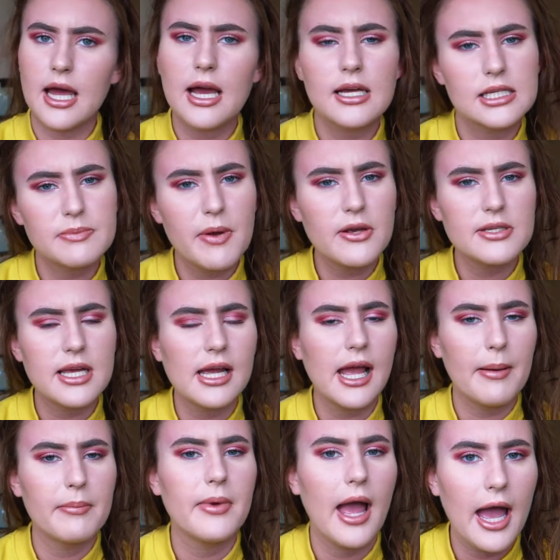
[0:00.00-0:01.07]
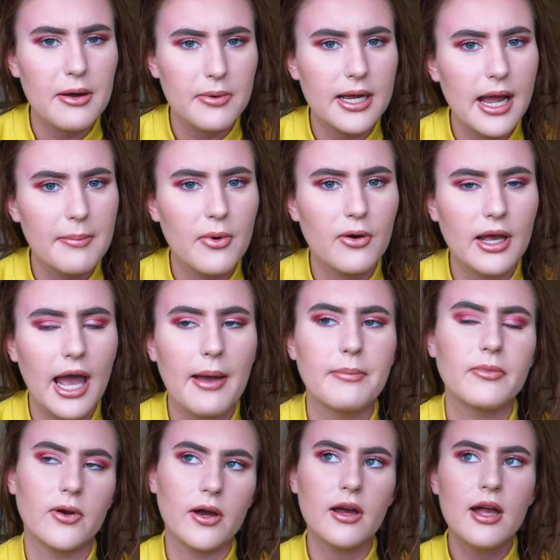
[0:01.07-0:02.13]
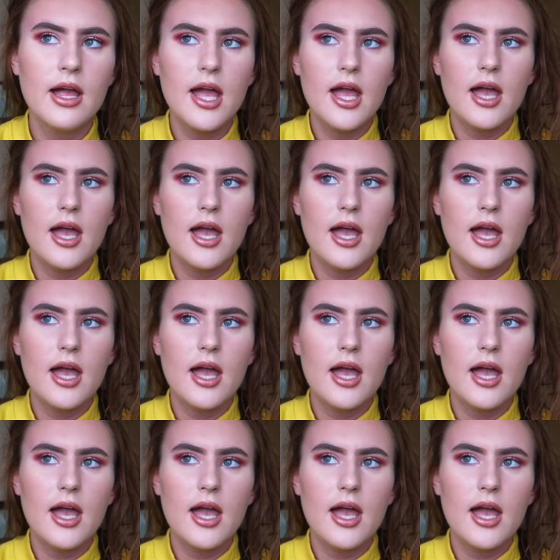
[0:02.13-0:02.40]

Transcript: Like I suppose I am how I am on camera,